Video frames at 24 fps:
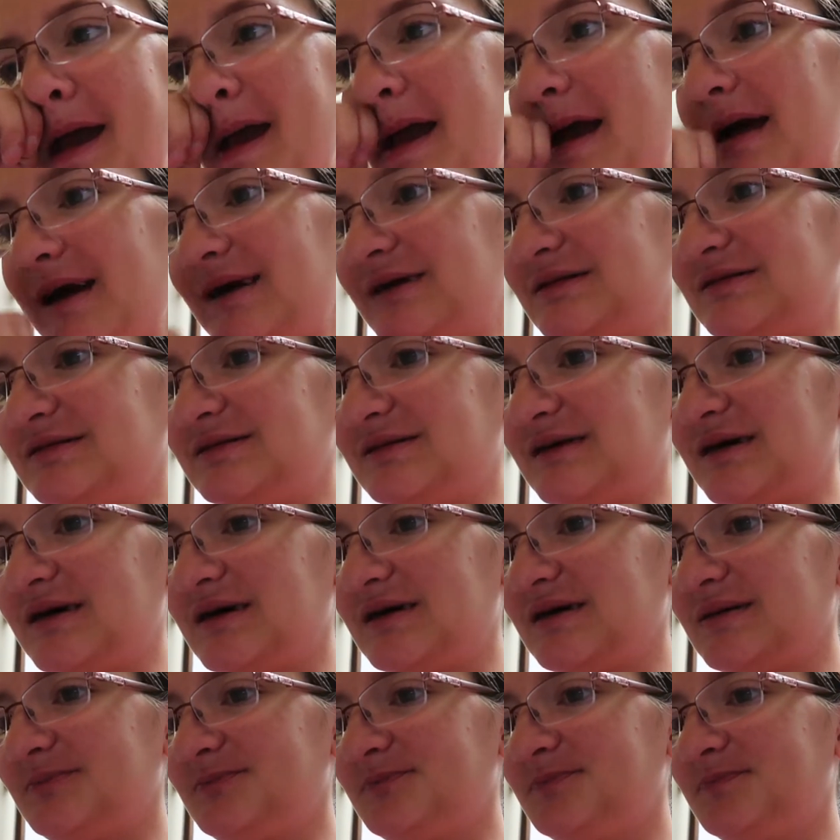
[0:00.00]
And
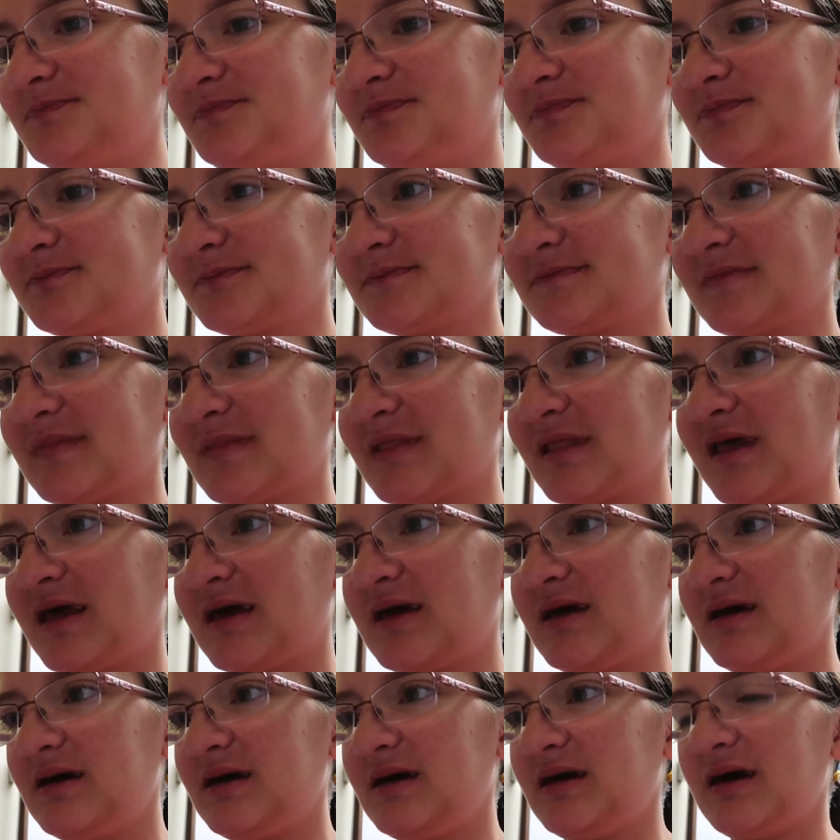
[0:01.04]
um,
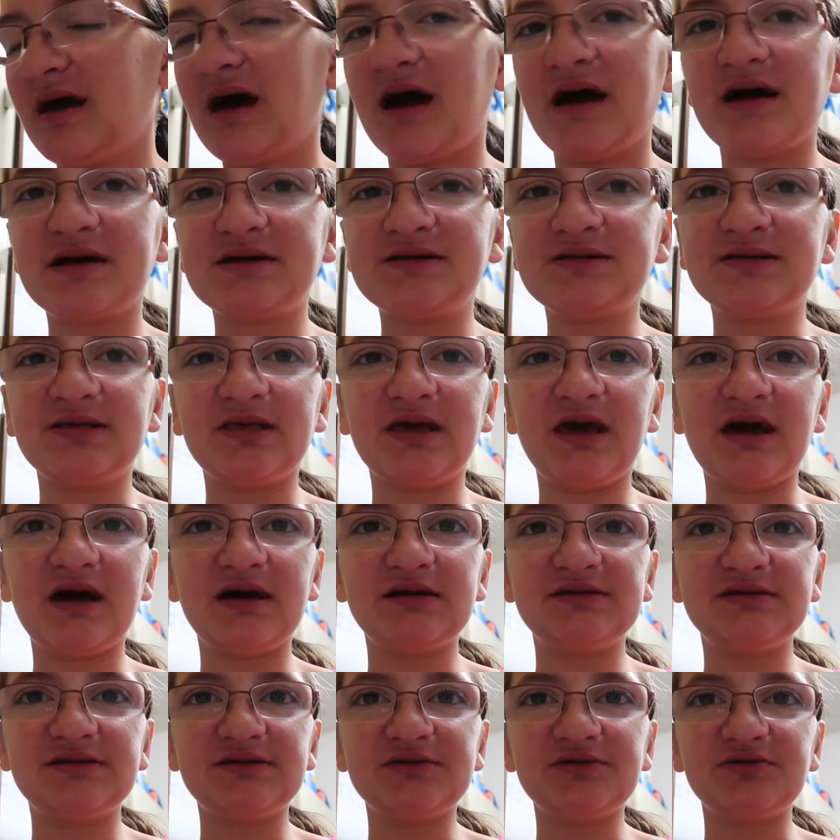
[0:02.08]
actually
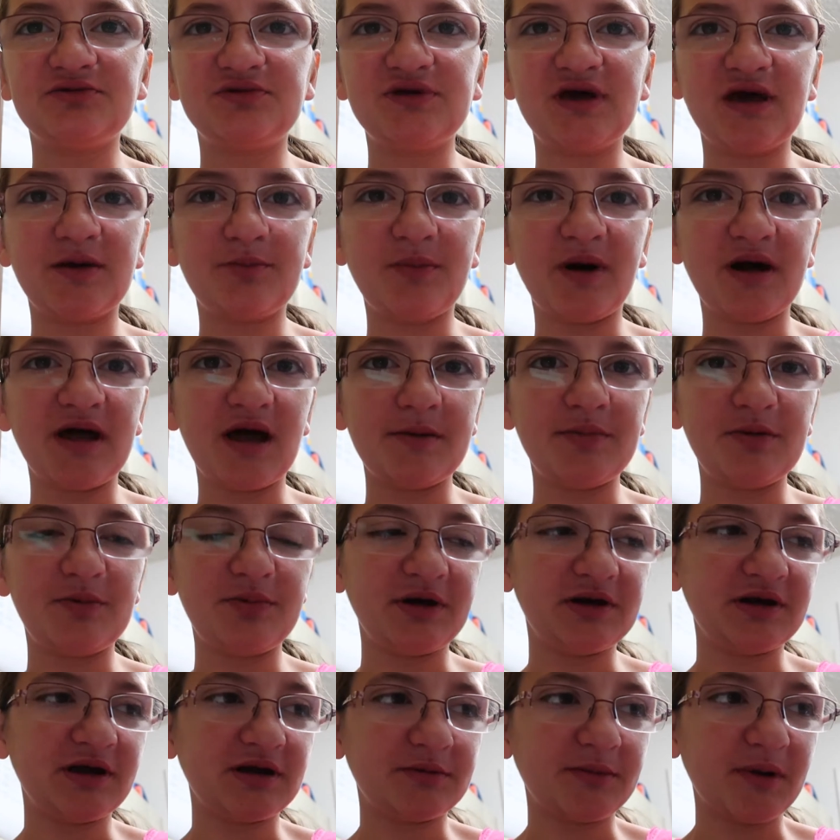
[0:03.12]
had to take my
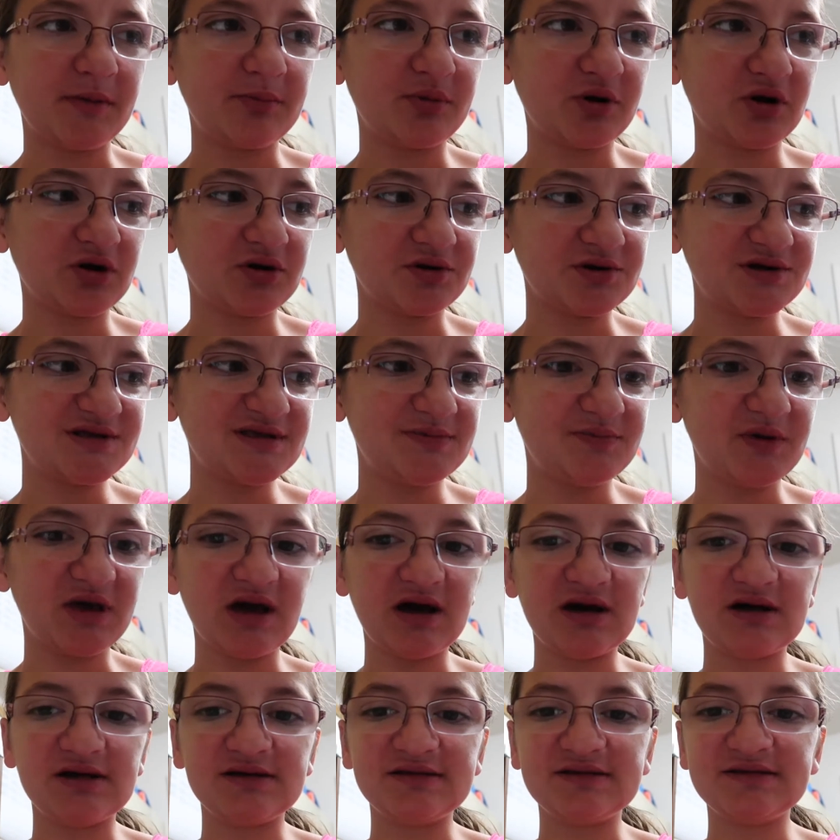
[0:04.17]
EpiPen out of my purse
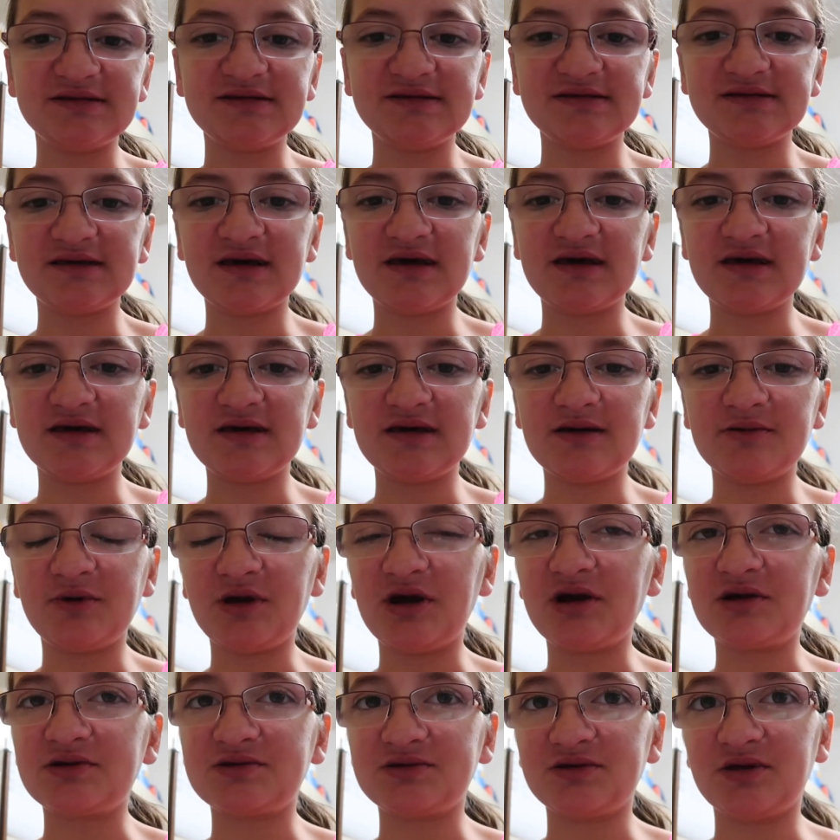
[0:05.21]
because
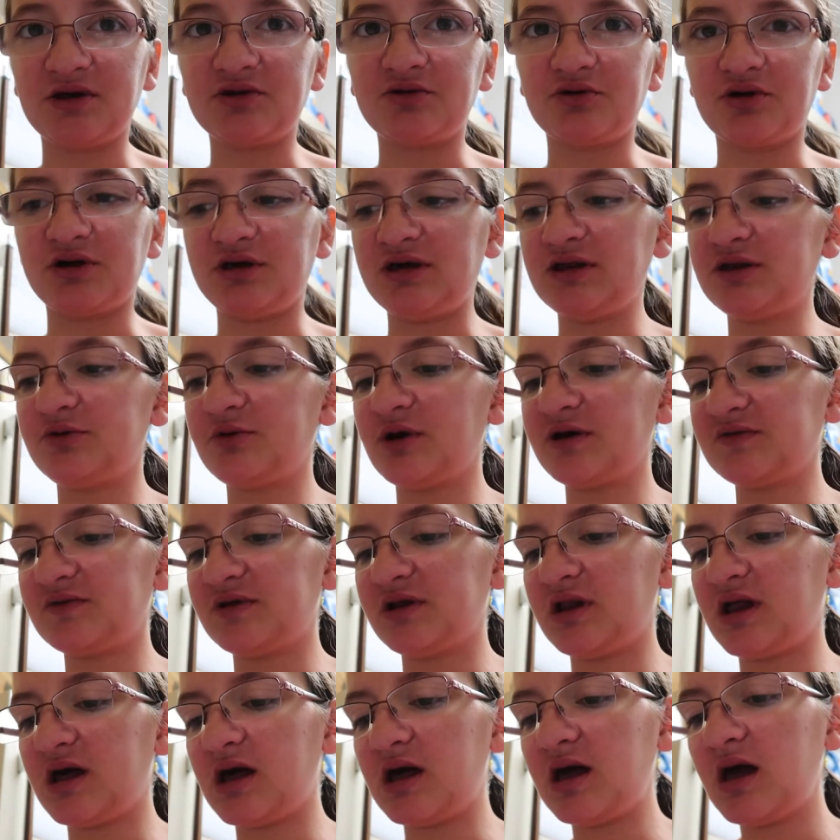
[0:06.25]
we are actually under a heat
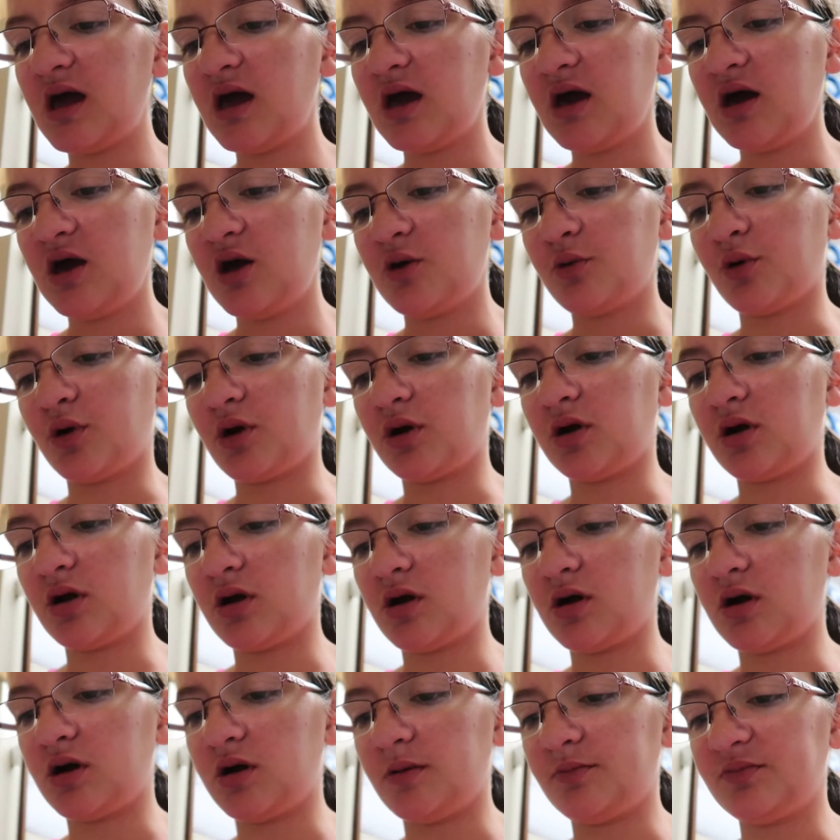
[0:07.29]
advisory today for
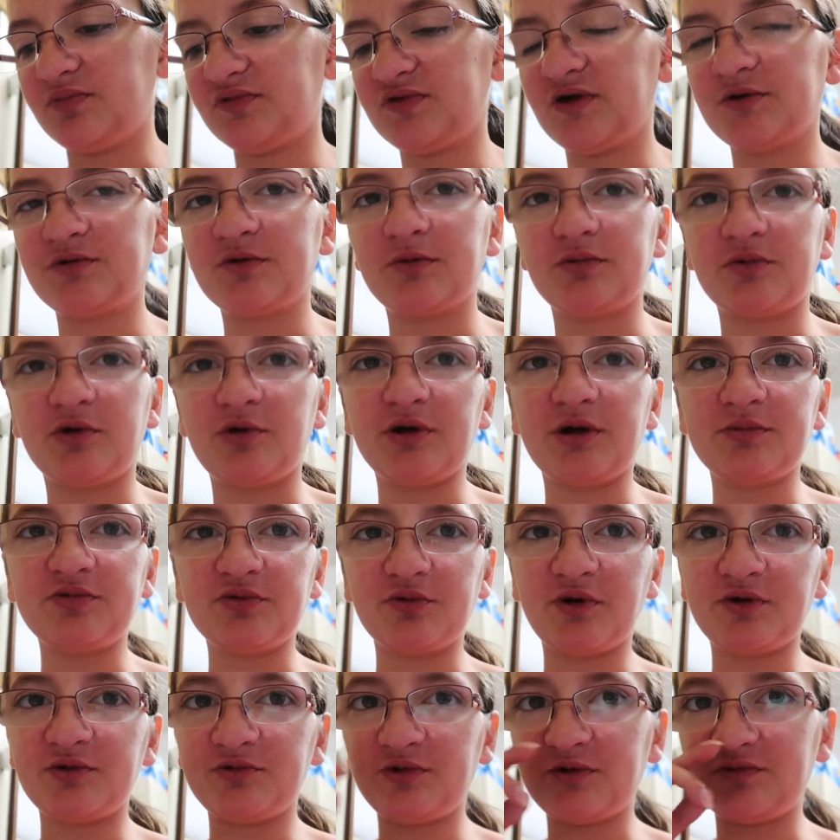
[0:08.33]
um, stuff going up
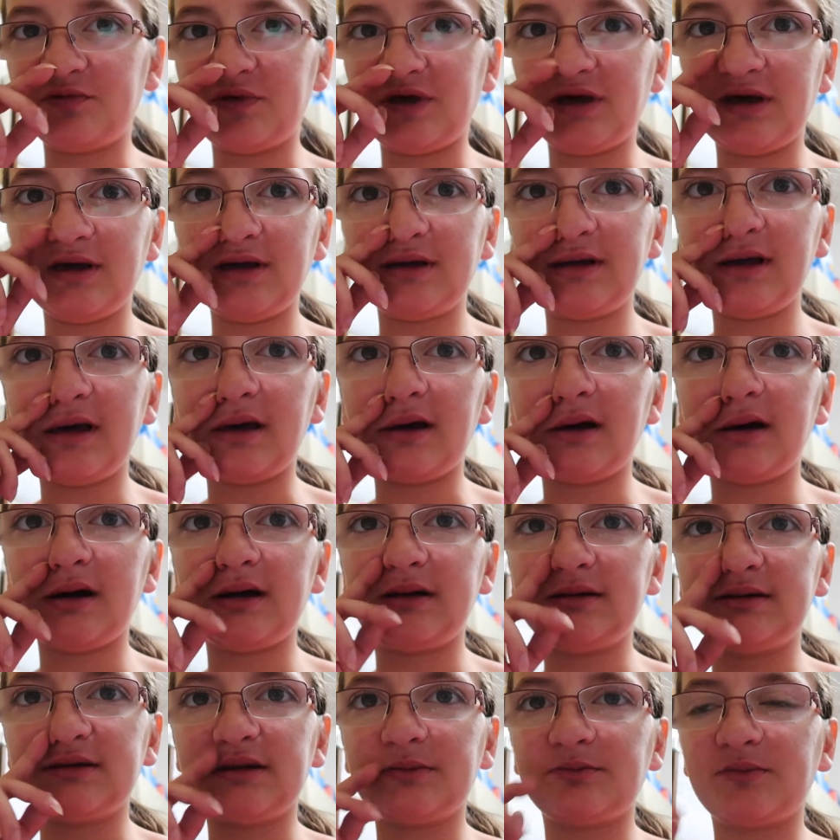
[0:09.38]
to 115
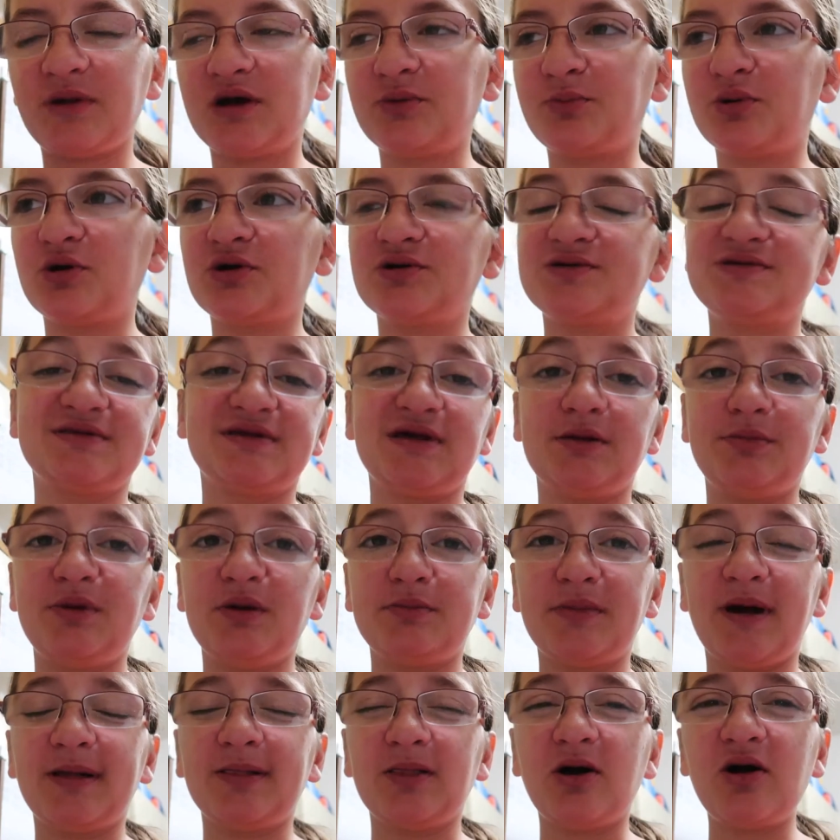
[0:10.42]
and my purse is gonna be
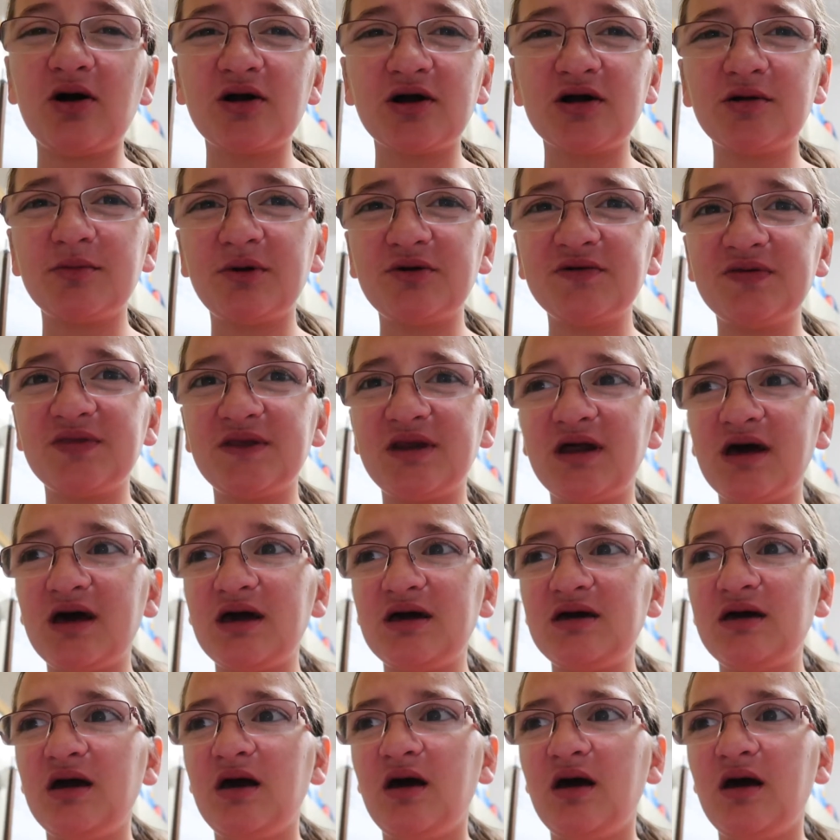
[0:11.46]
in my locker most of the day.